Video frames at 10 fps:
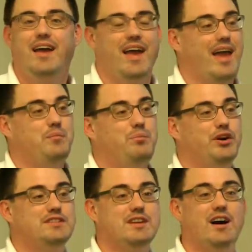and
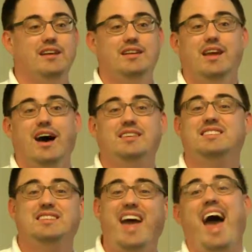puts it on a
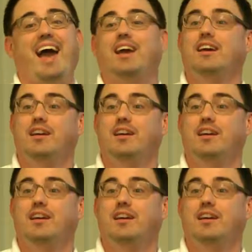stack